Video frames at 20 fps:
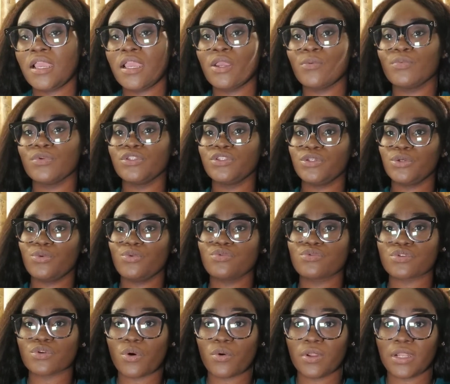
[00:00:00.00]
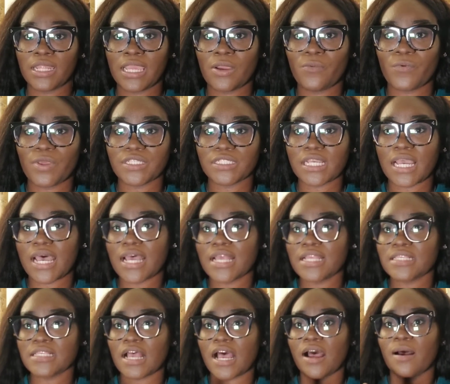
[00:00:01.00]
would use Olay, which has
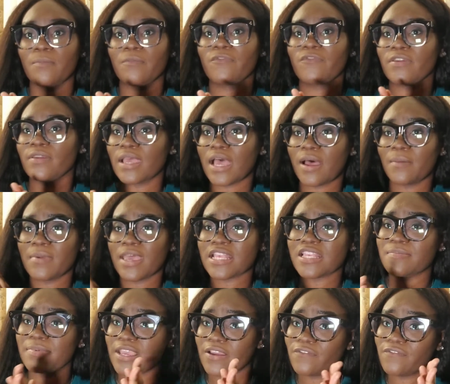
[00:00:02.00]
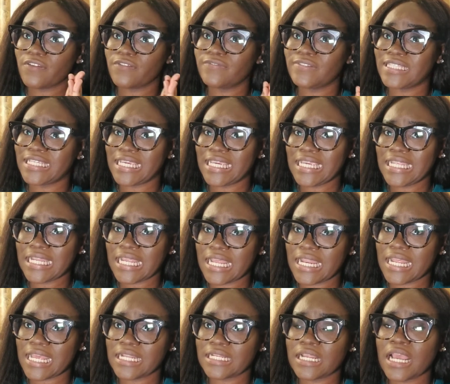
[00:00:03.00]
um, um, SPF 15 in
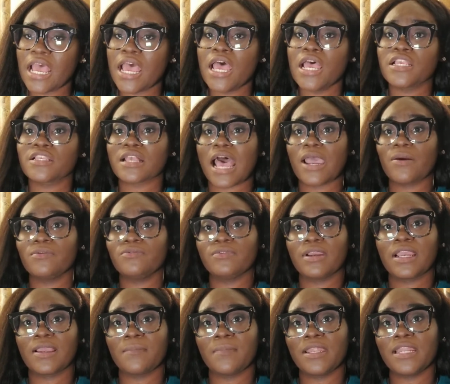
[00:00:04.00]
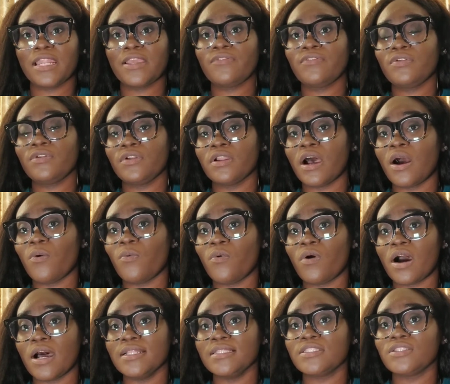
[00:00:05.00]
it. So I would recommend if you do not
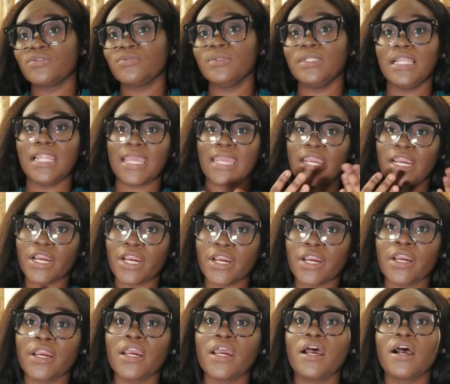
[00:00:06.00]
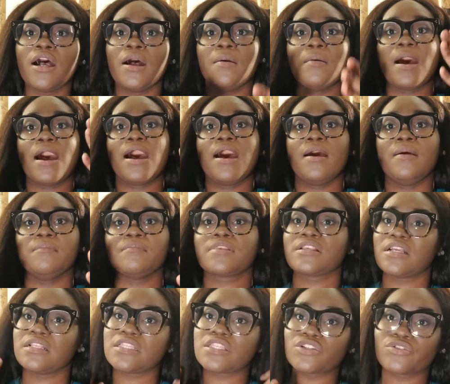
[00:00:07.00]
want to layer um,
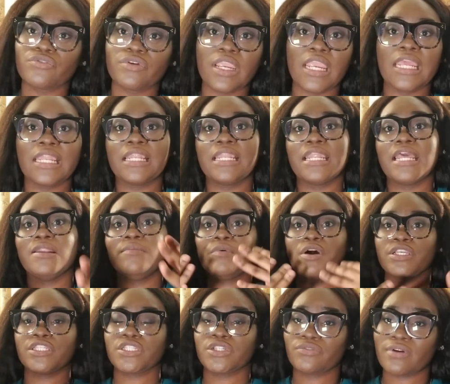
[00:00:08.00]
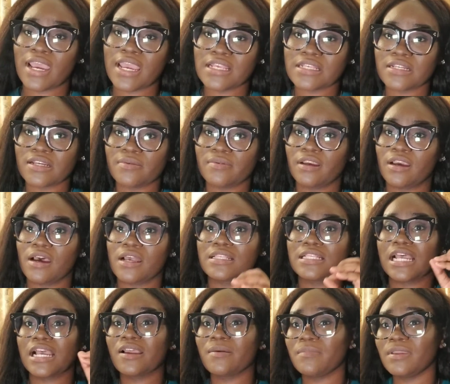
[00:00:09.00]
sunscreen and then moisturizer because
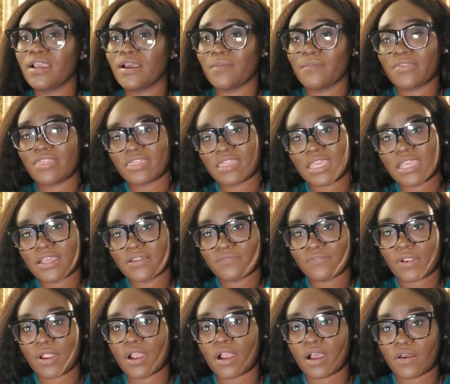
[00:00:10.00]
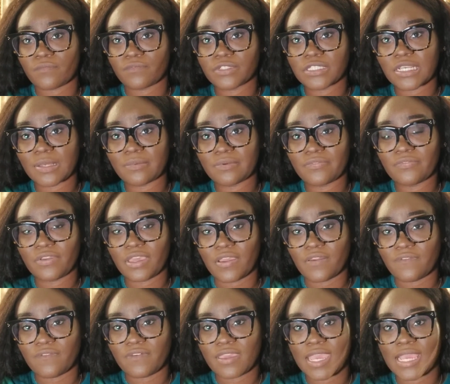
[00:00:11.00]
that can become thick and very uncomfortable for your
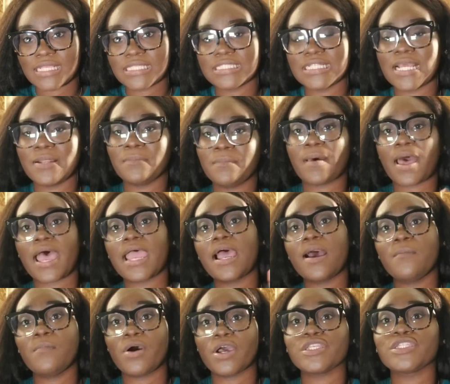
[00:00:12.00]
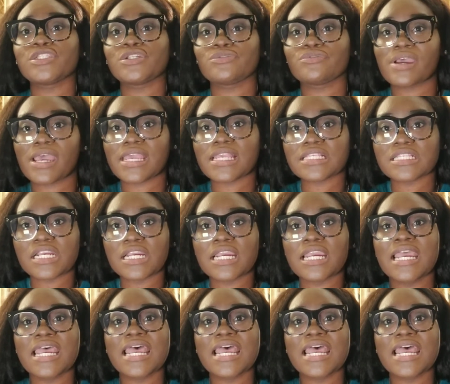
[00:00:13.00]
face, then buy a moisturizer